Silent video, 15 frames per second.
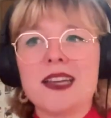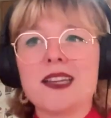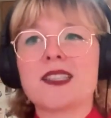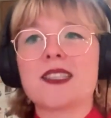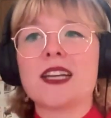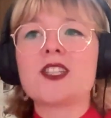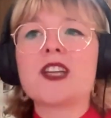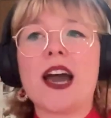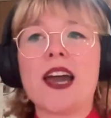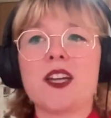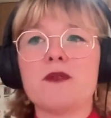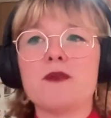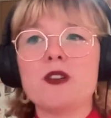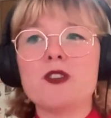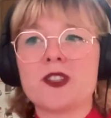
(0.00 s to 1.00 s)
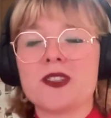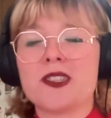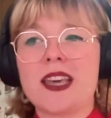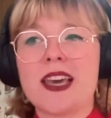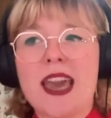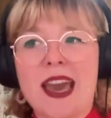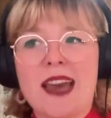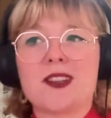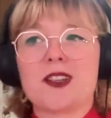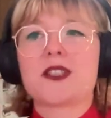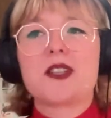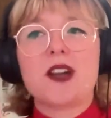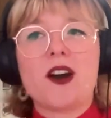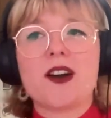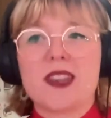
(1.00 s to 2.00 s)
such heightened emotions, they can't
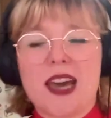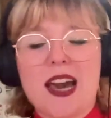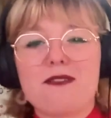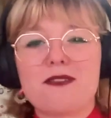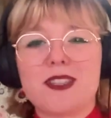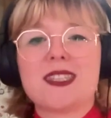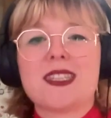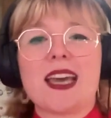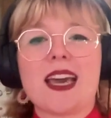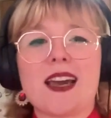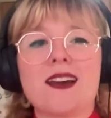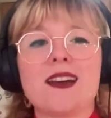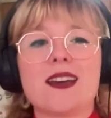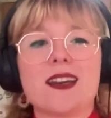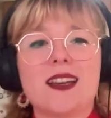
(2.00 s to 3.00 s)
just talk, they have to sing.